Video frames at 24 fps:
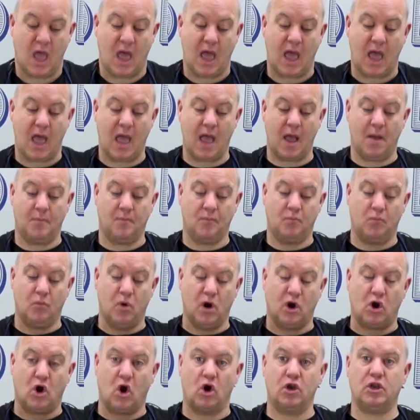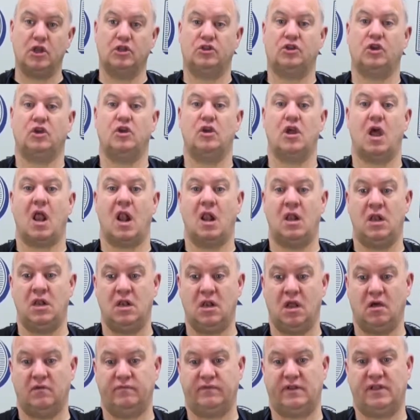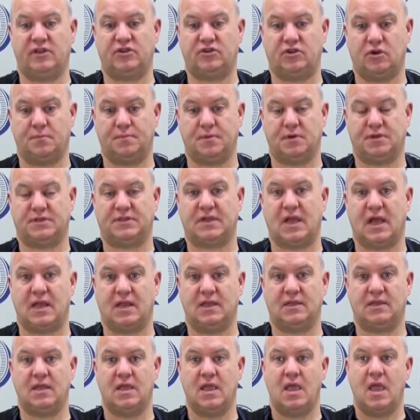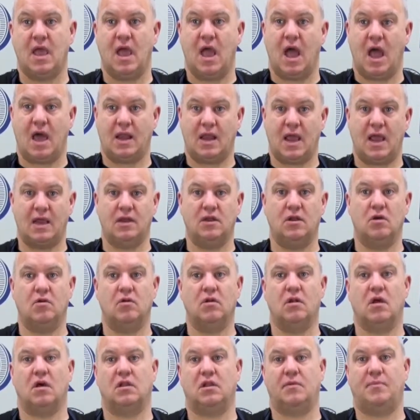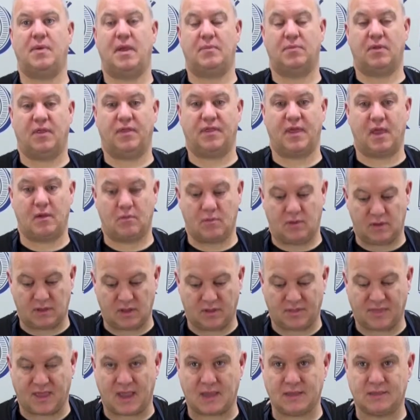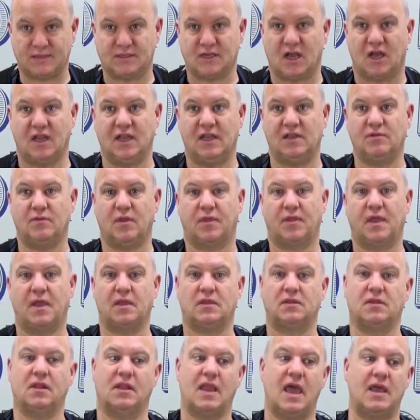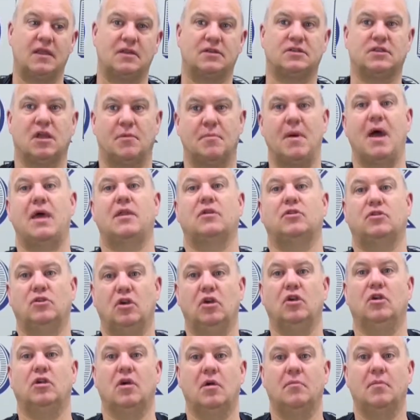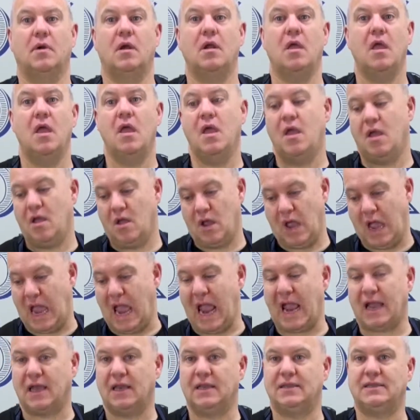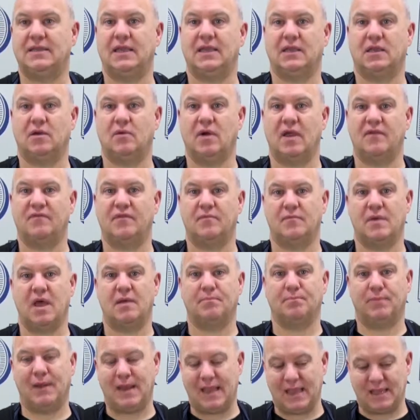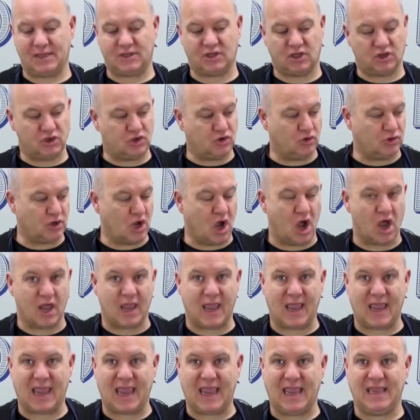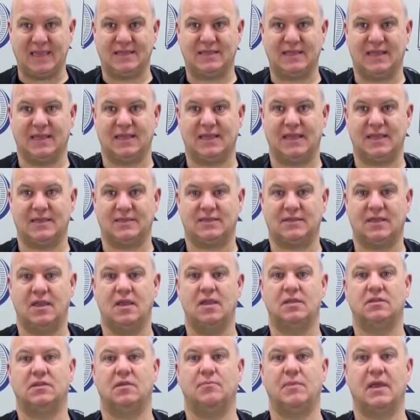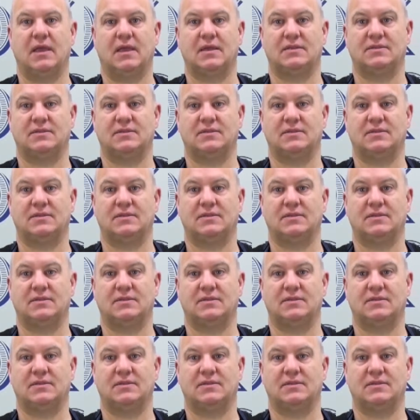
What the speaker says: We're going to do a lovely super salad, and I know a lot of people think when you think salad you think lettuce, tomato, cucumber. I'm going to take you away from that place and show you how easy it is to make a